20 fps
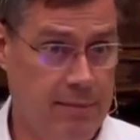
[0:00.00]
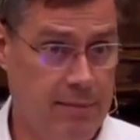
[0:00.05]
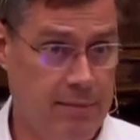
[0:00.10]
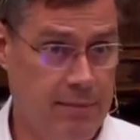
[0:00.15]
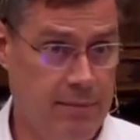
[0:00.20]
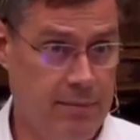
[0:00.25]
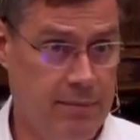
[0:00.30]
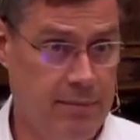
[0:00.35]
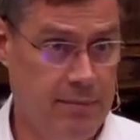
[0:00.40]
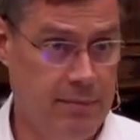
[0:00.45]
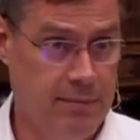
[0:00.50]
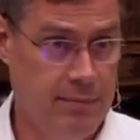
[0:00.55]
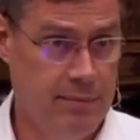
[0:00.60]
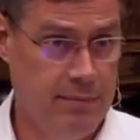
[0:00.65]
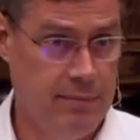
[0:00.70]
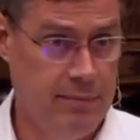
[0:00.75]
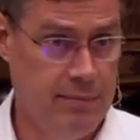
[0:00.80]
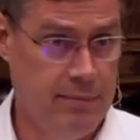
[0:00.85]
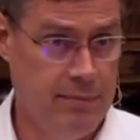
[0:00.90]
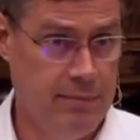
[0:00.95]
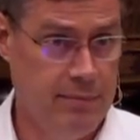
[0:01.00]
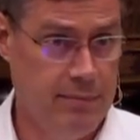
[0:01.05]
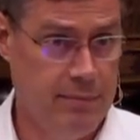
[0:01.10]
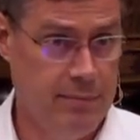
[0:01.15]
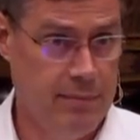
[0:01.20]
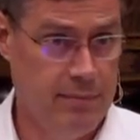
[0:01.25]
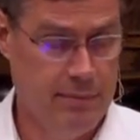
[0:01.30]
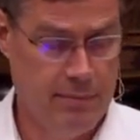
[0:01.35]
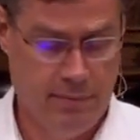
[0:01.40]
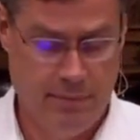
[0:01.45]

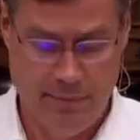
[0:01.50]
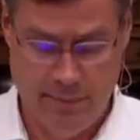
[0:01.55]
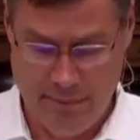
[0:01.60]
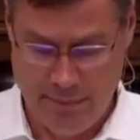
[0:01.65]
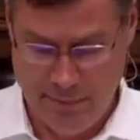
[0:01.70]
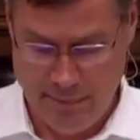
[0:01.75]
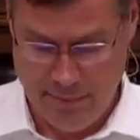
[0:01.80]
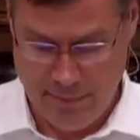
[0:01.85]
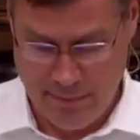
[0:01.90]
[no speech]